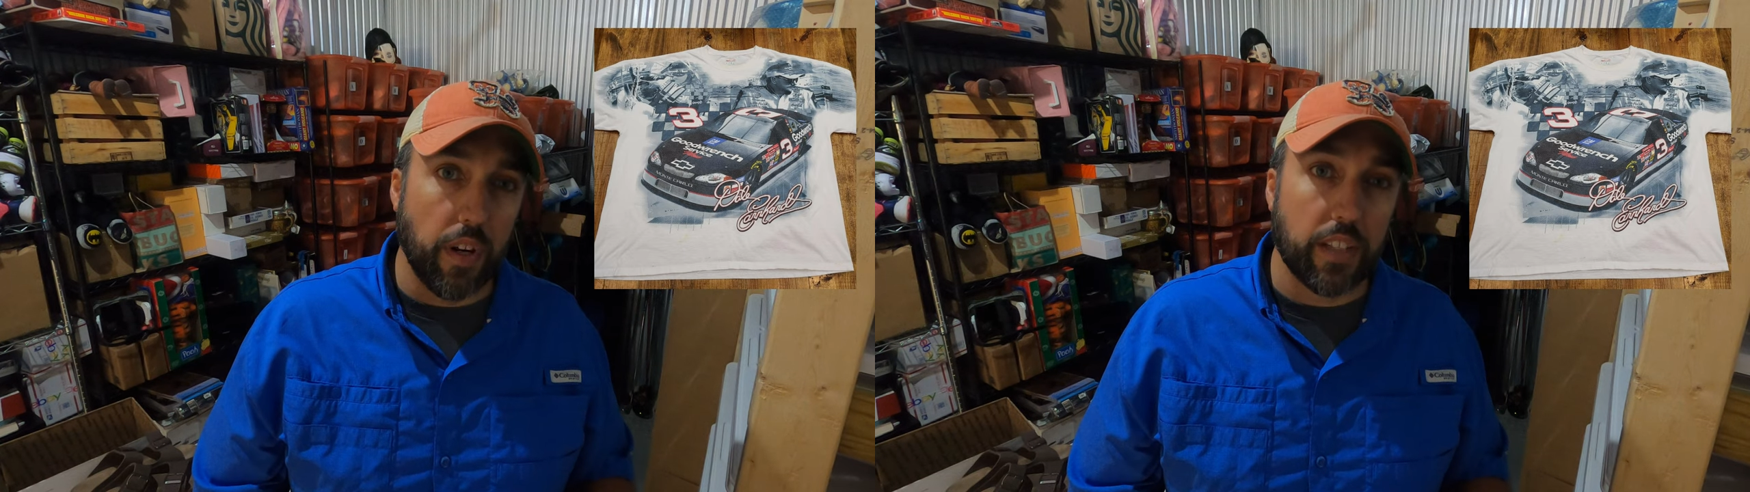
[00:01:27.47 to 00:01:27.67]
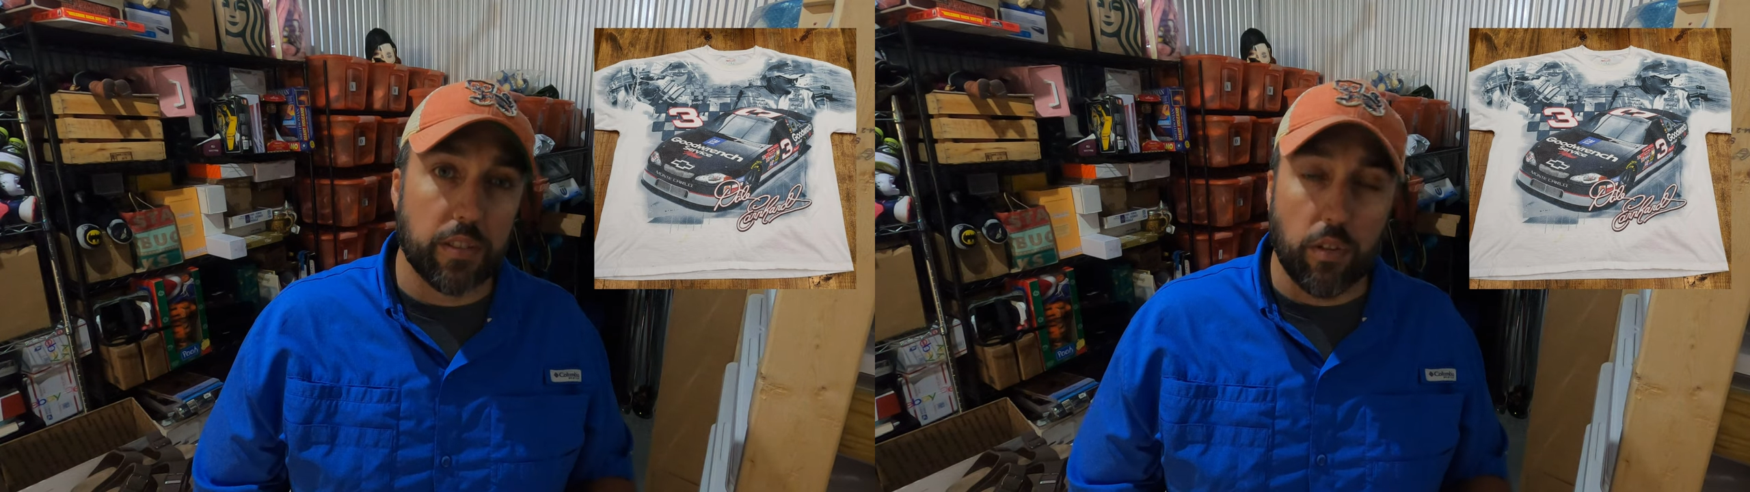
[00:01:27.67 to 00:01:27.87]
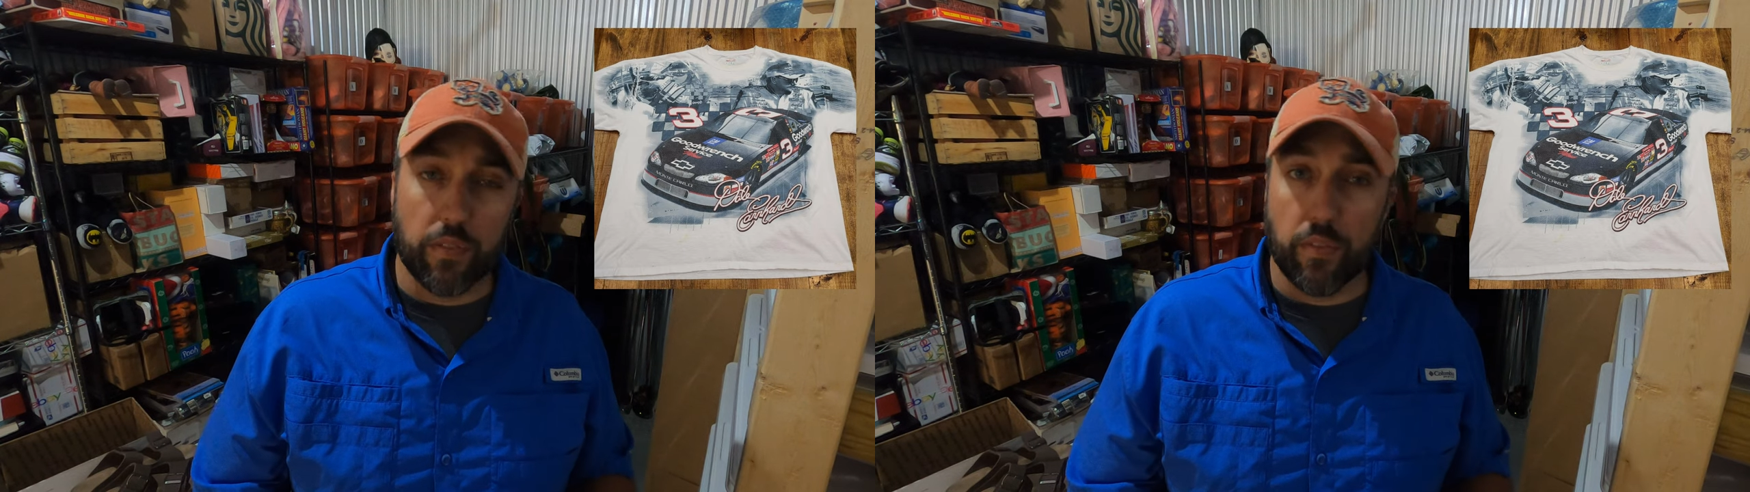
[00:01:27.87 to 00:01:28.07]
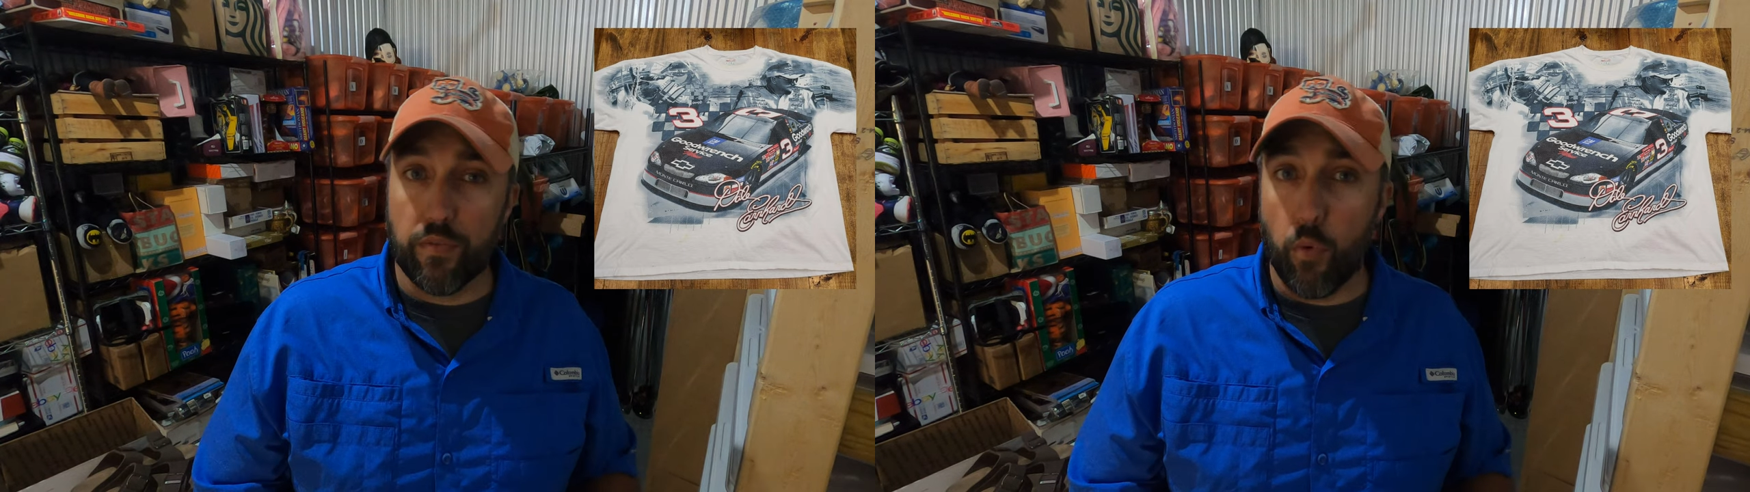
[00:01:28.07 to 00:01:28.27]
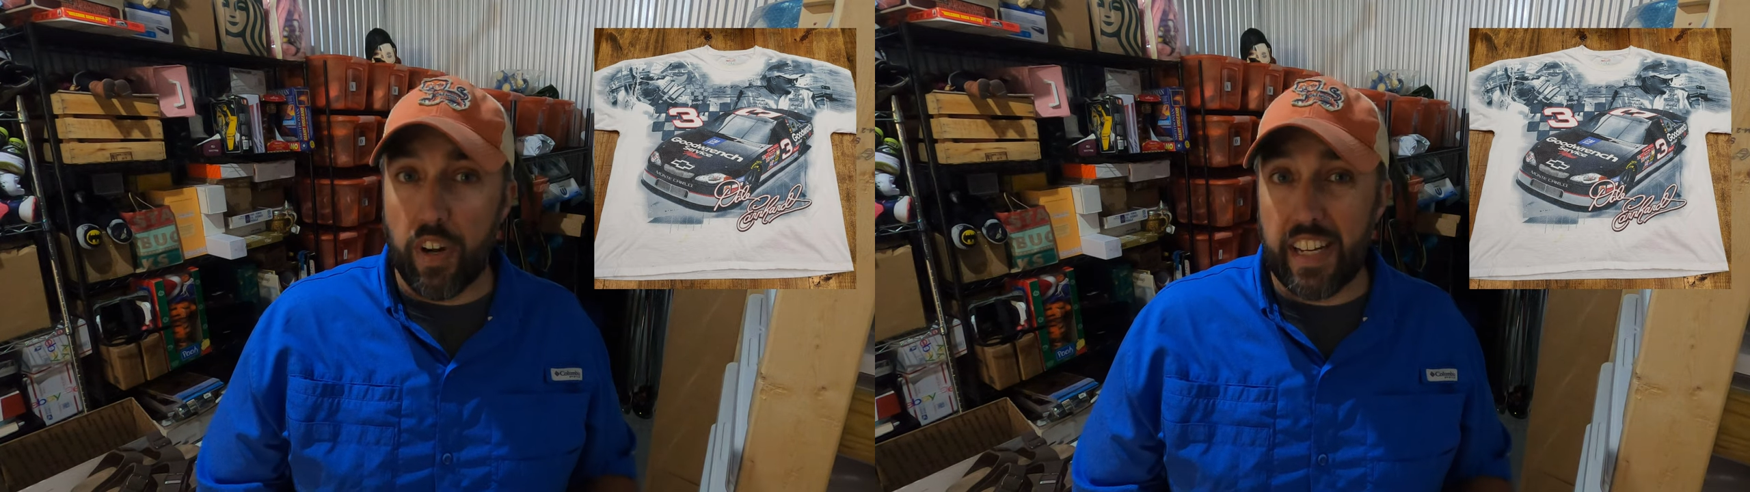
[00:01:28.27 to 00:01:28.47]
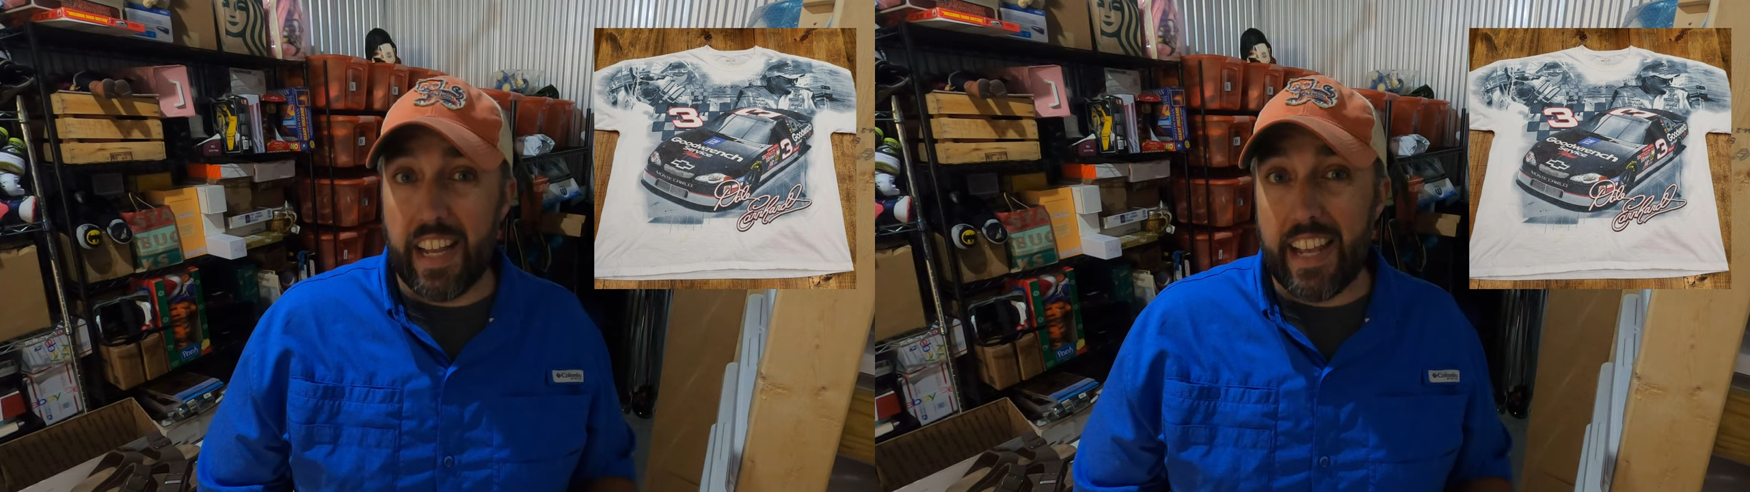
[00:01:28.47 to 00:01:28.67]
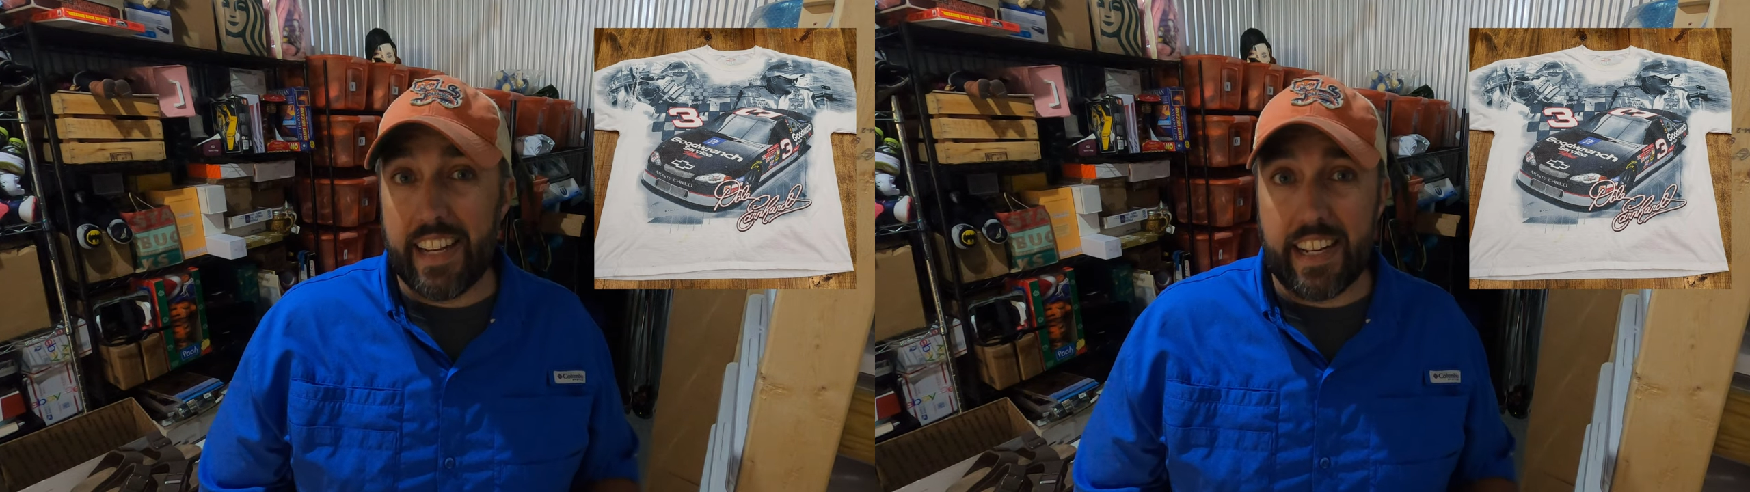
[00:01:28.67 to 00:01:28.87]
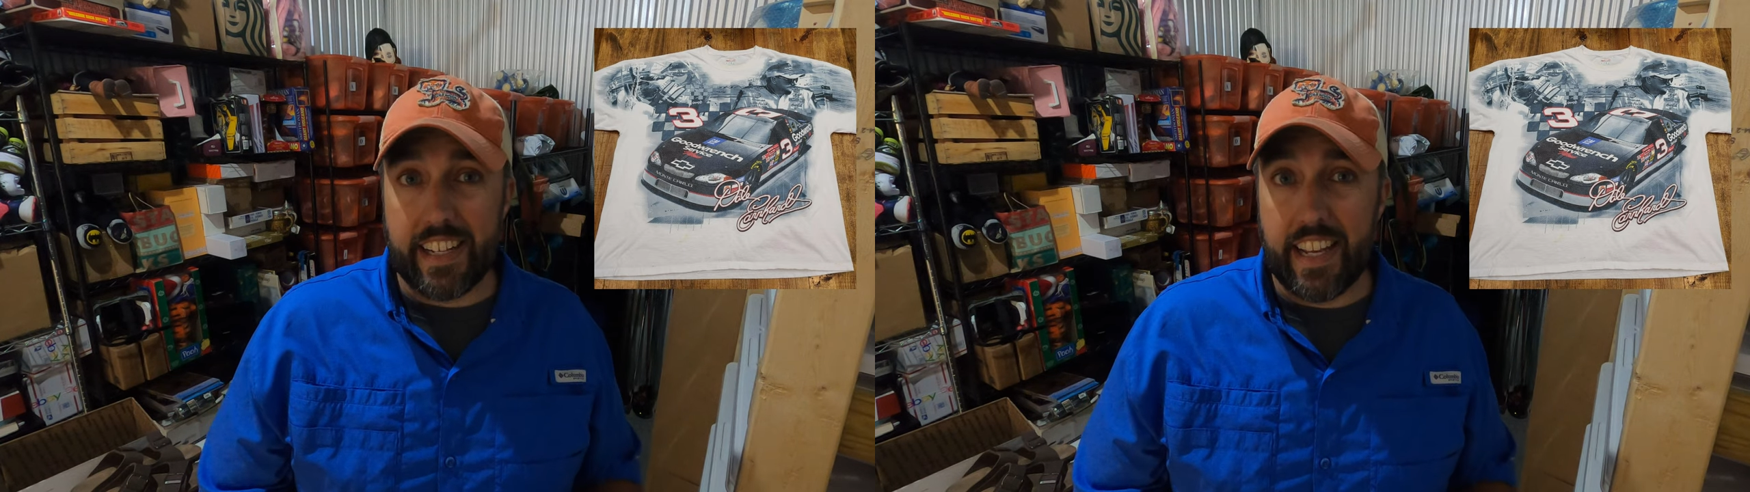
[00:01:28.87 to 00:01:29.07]
I sold it for
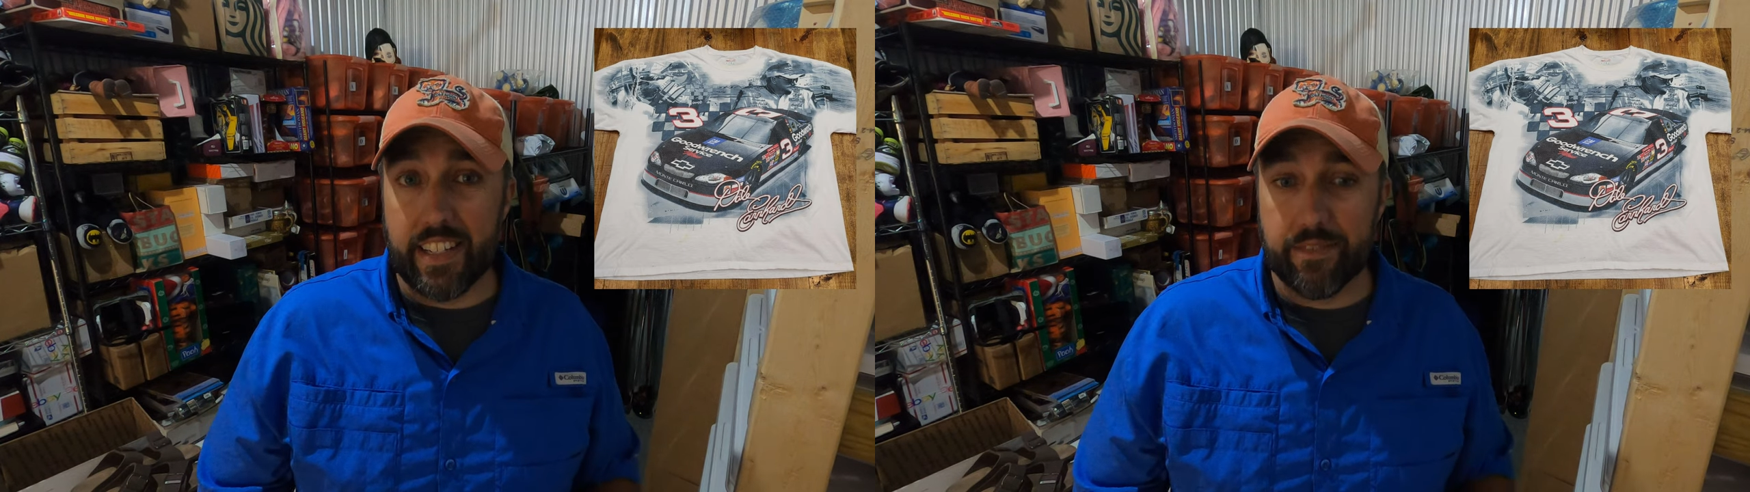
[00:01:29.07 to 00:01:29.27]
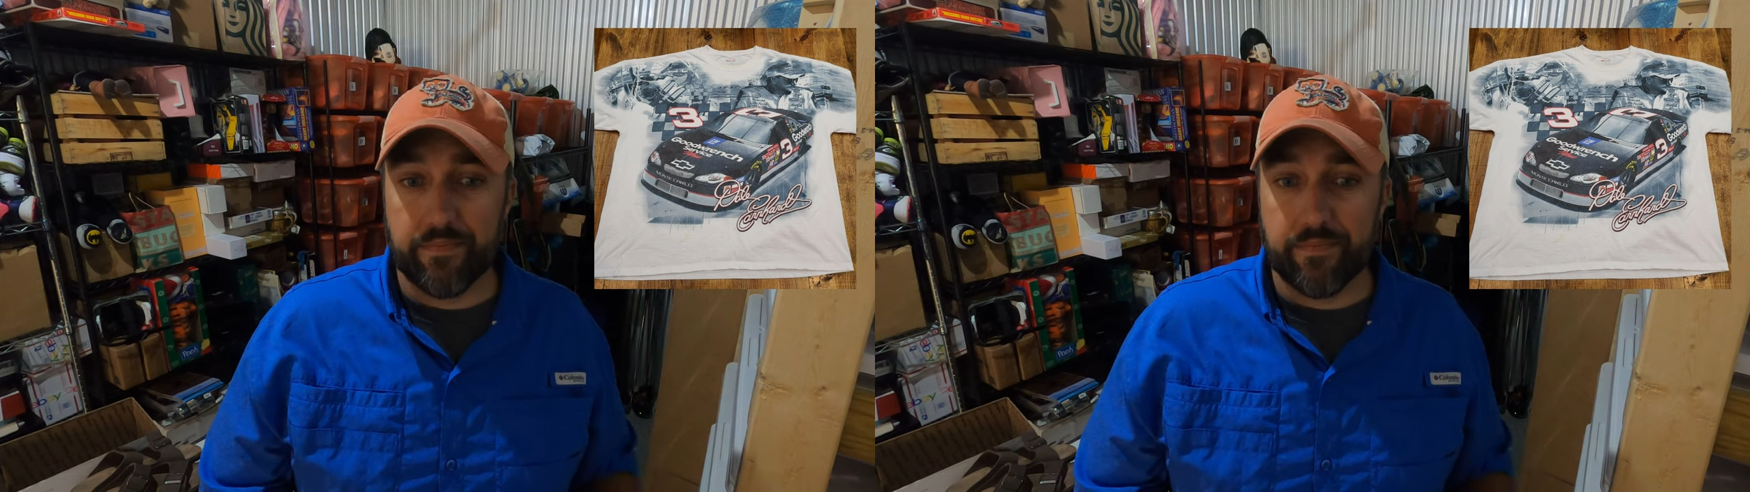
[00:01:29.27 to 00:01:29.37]
$49.99.